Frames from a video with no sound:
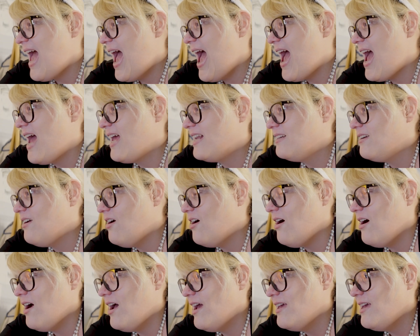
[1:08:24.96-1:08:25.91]
And
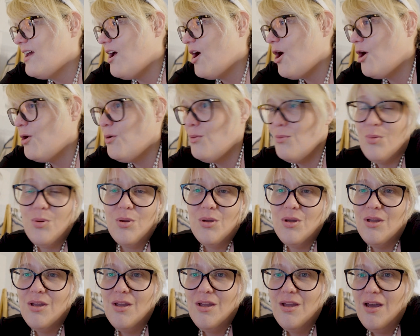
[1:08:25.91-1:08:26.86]
I hope
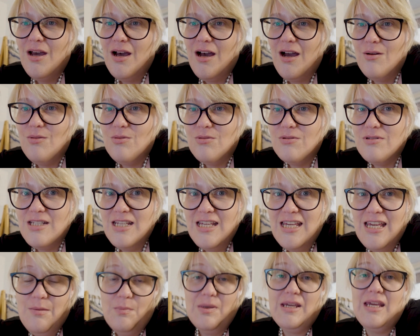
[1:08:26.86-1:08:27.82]
I will see
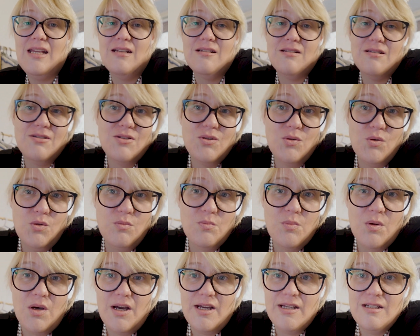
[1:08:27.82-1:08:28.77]
him again soon,
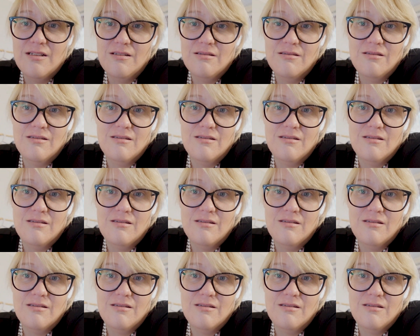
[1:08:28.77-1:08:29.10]
but I